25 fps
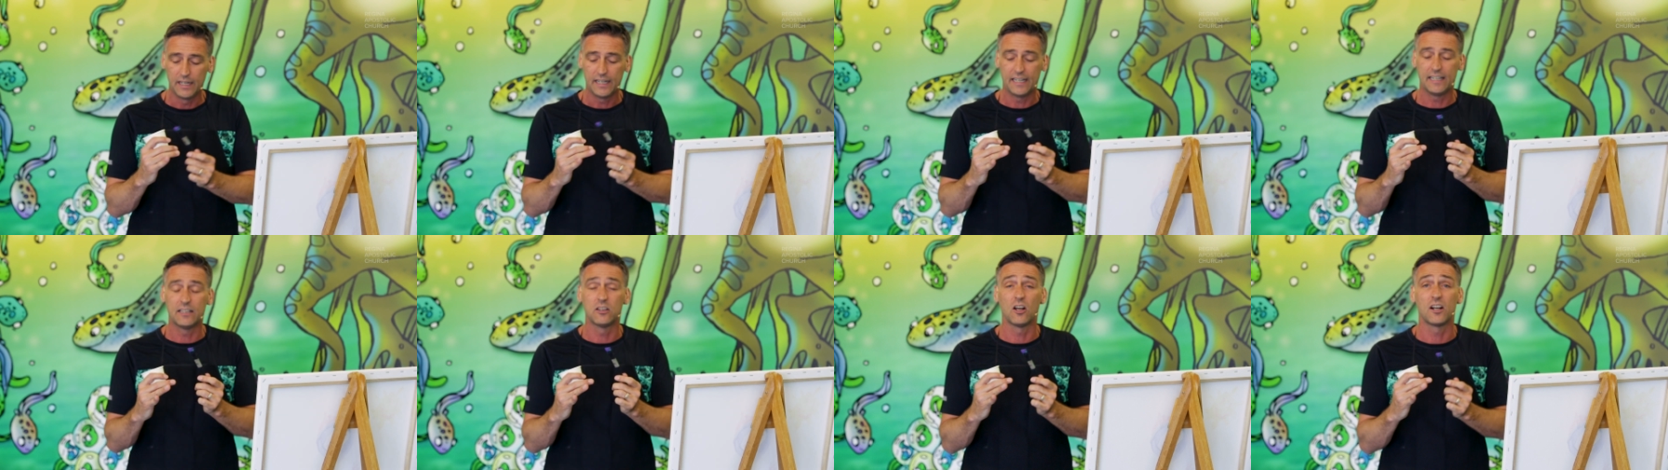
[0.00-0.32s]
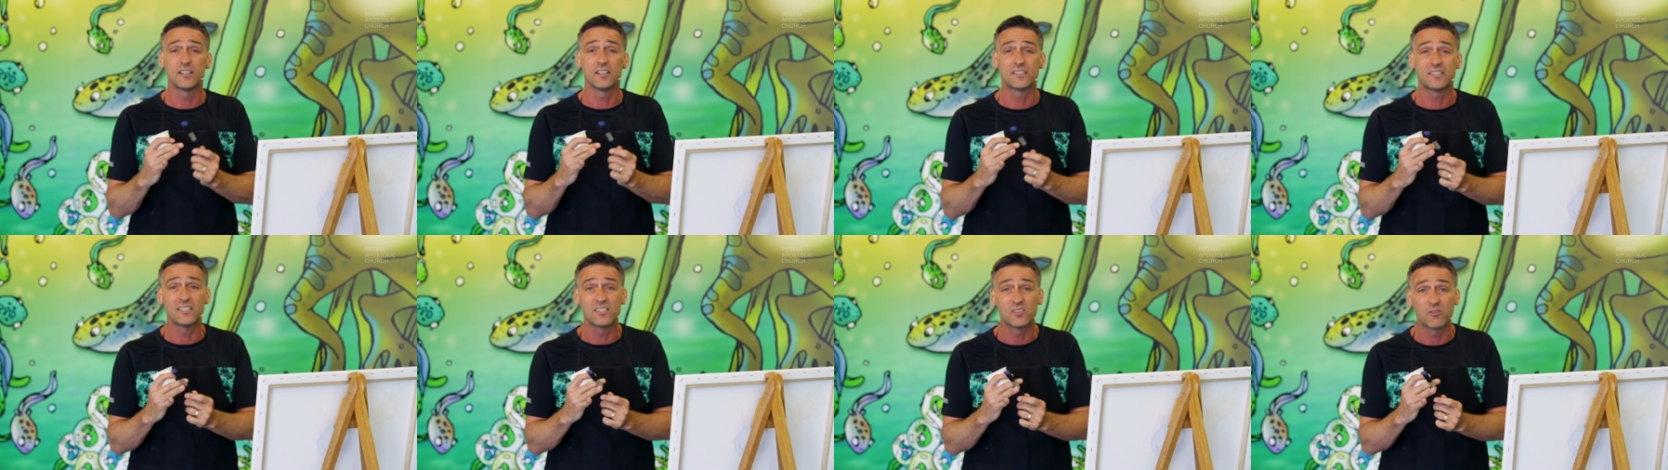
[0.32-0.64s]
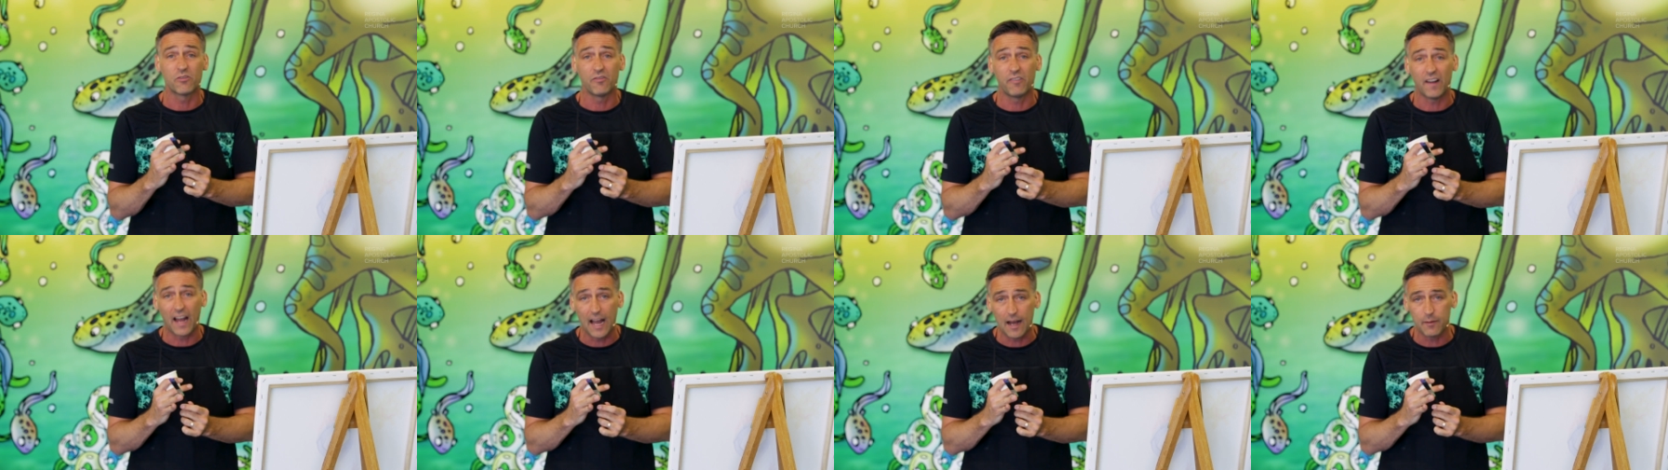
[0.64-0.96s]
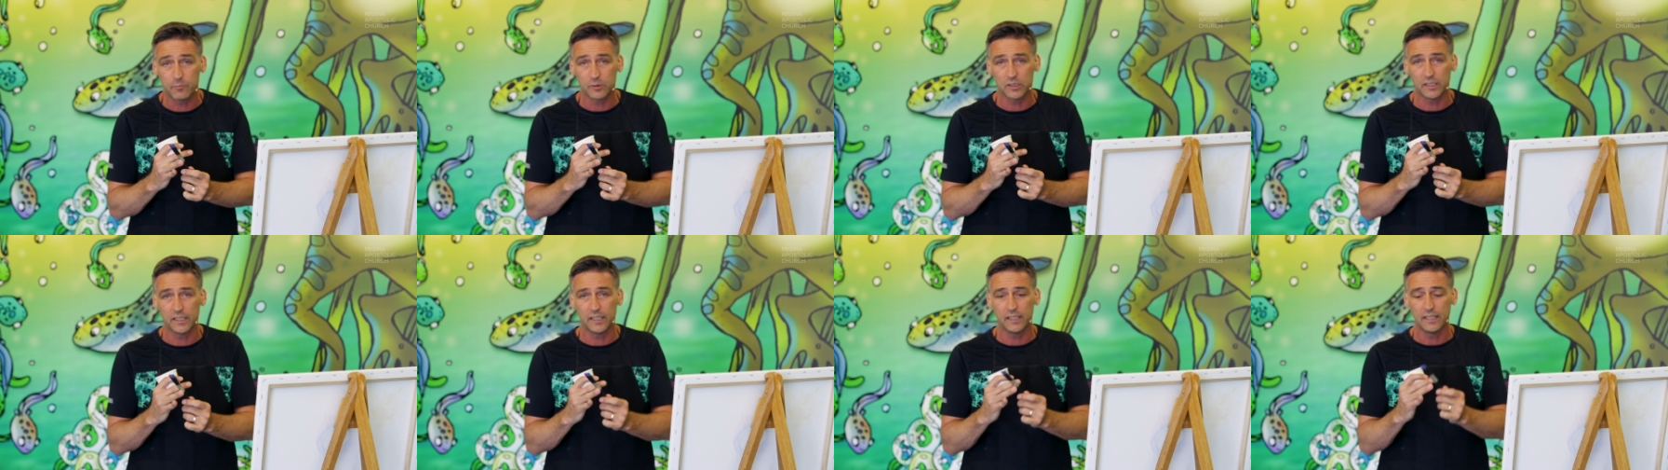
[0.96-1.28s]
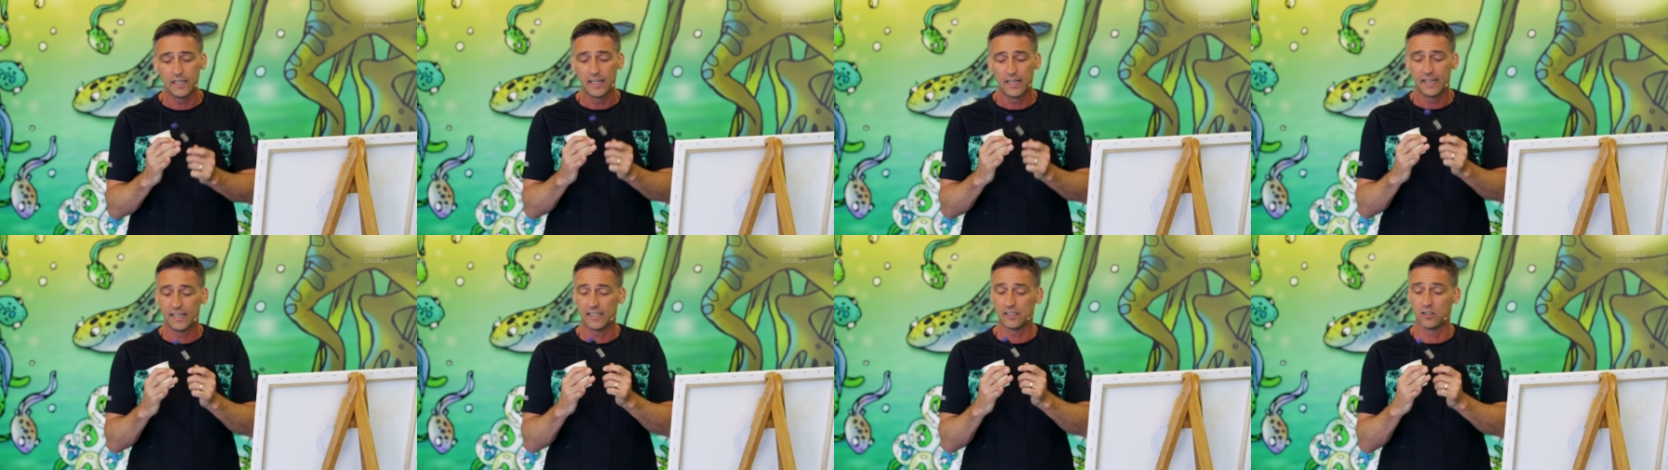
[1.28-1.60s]
he lost his
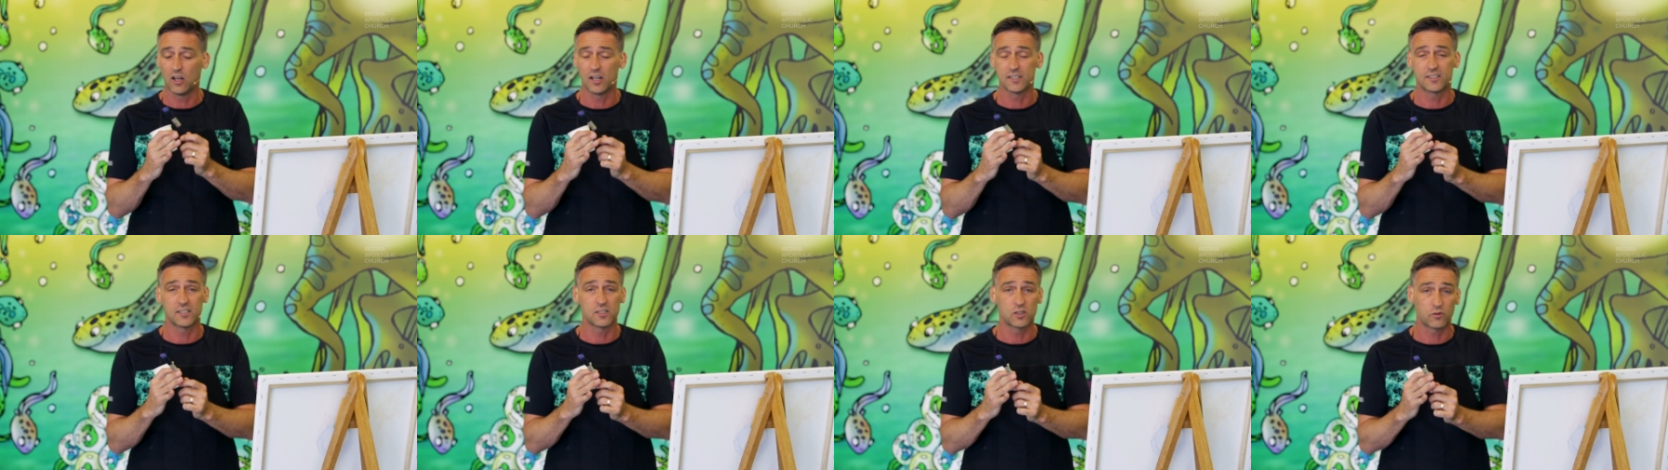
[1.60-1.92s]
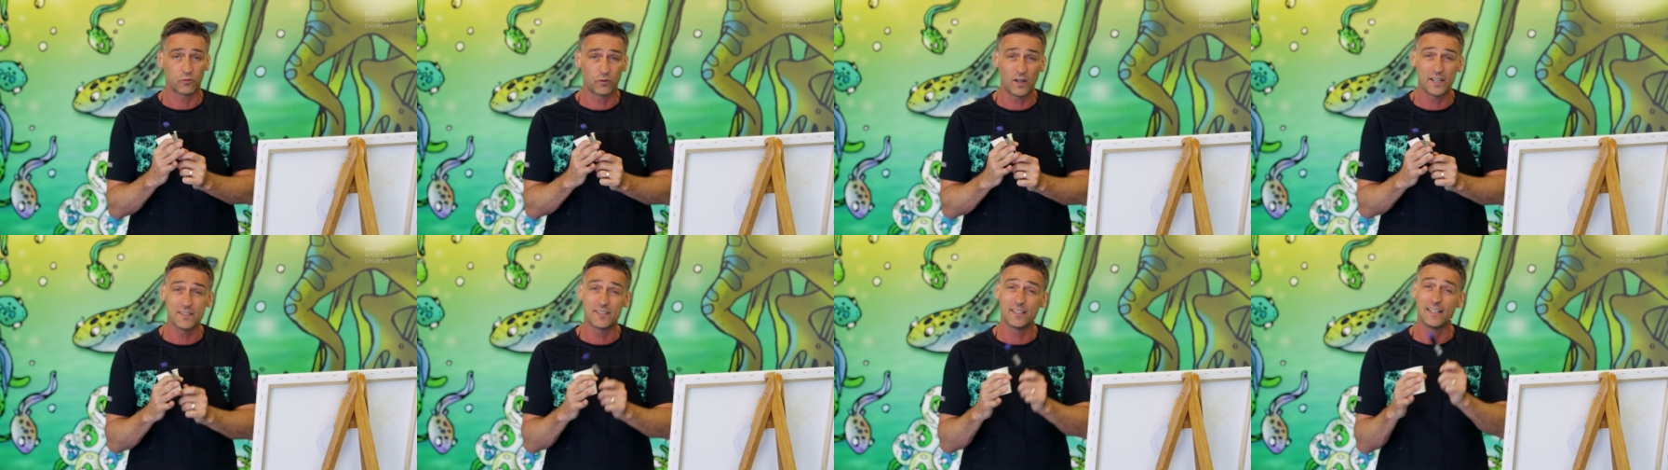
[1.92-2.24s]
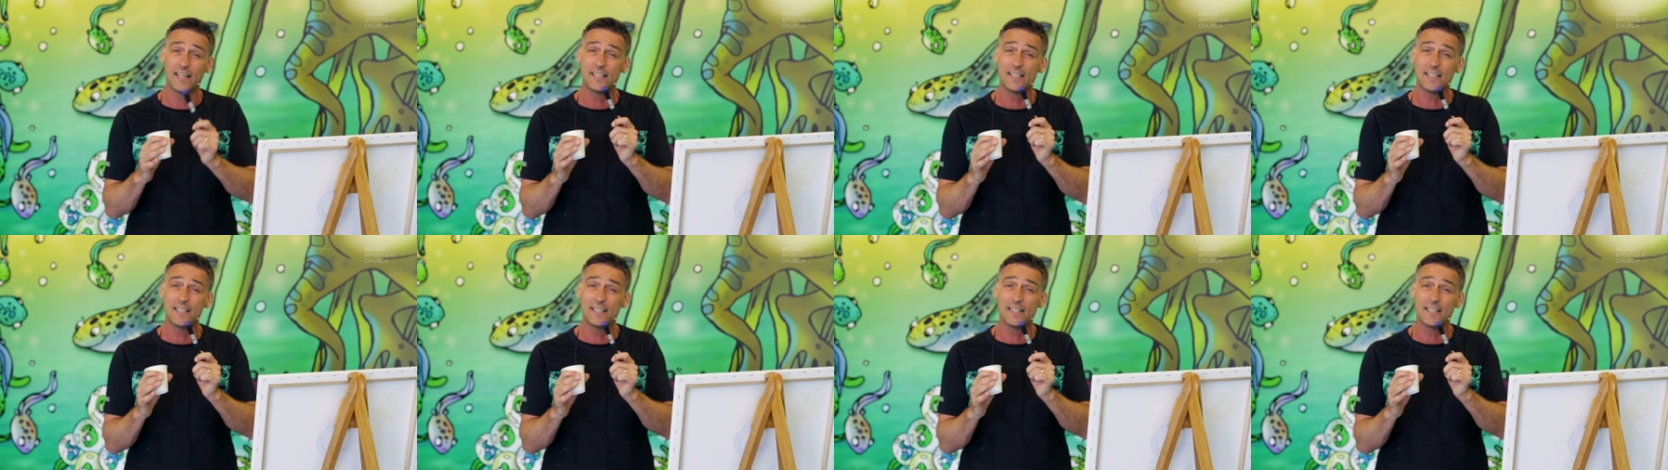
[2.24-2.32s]
family, he lost his friends.